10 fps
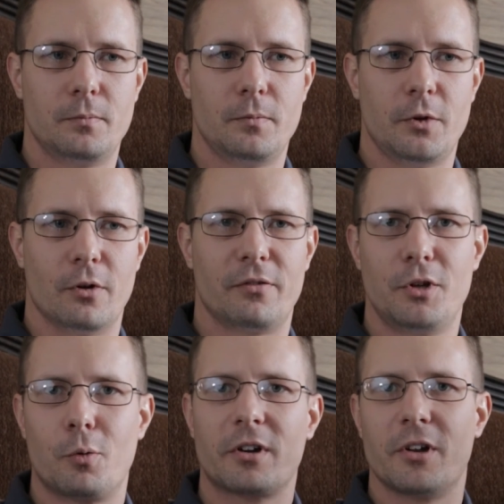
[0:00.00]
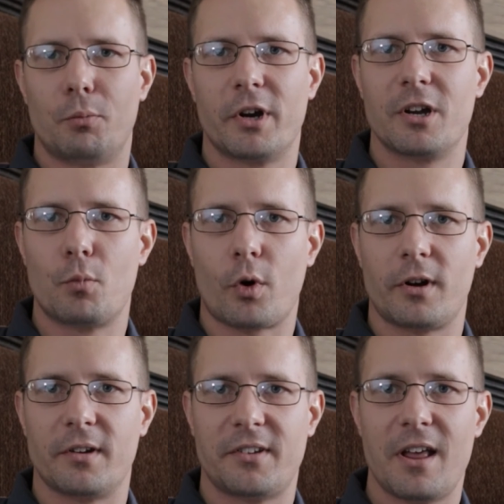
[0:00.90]
You know, if you worked at a brick and
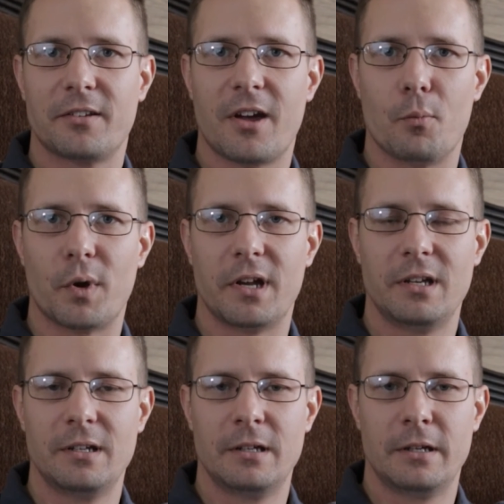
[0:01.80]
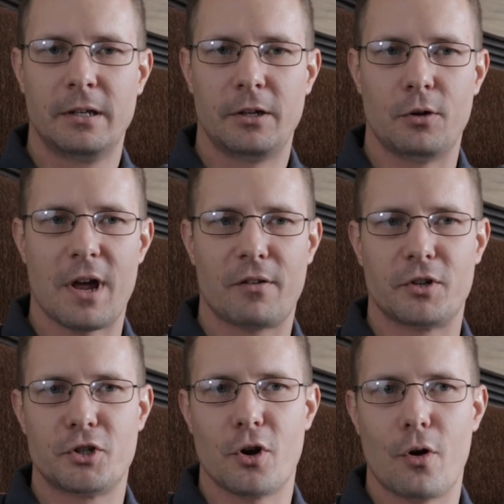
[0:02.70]
mortar sales company, you'd have
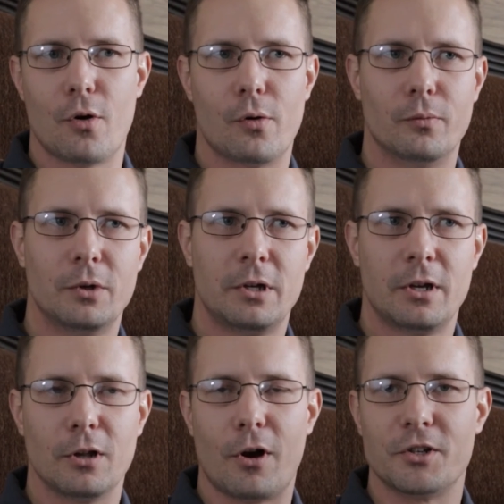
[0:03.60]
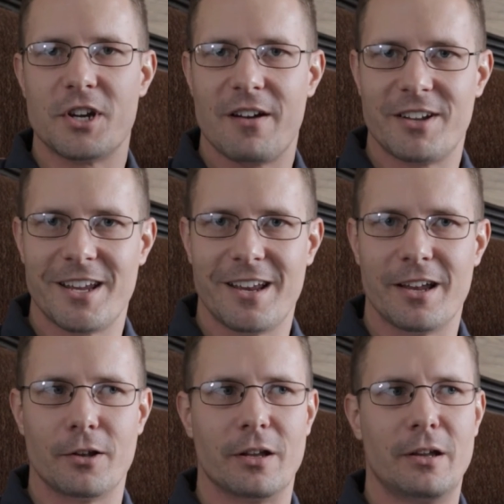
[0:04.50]
to show longevity
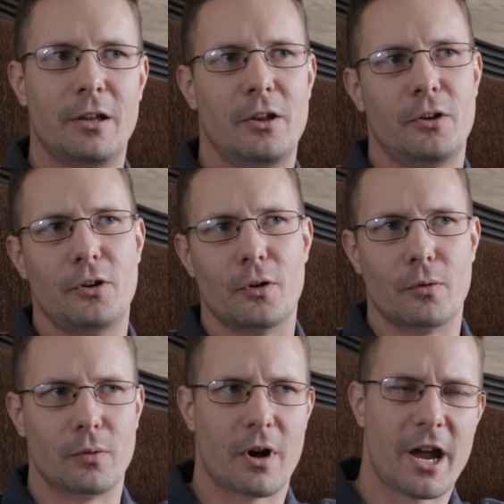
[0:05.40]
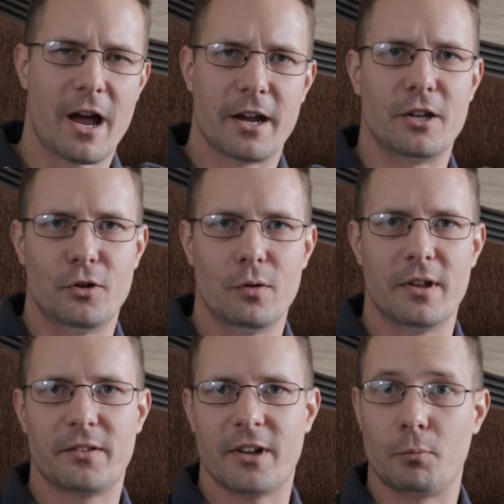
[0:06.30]
and, you know, I can do
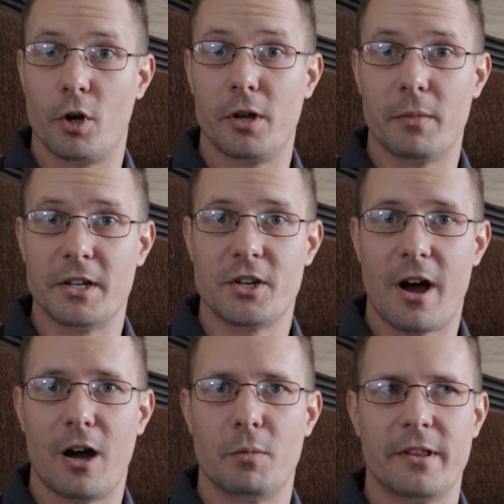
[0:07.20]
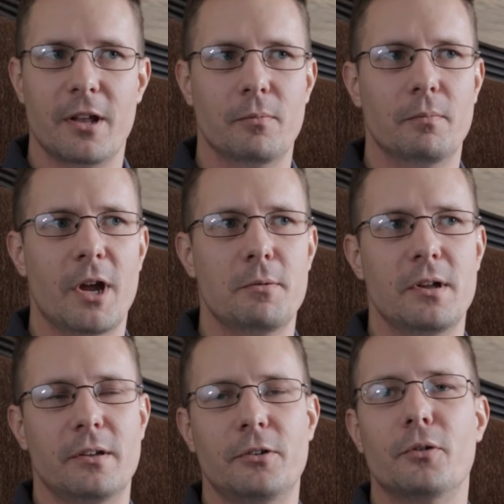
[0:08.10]
this and I'm good at my job. And then
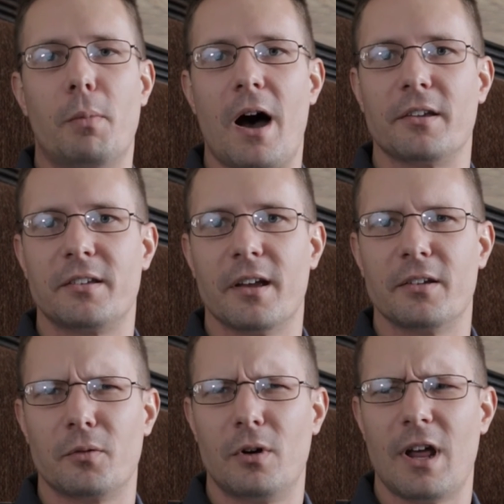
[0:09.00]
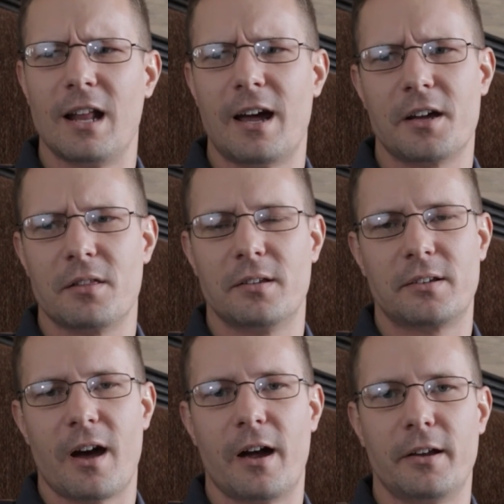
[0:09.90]
maybe your boss says, well, I like this
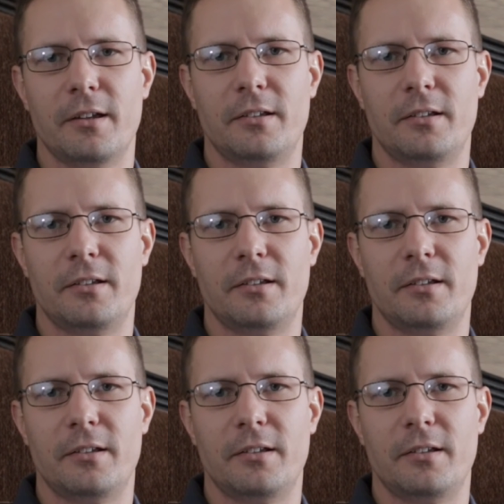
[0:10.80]
guy.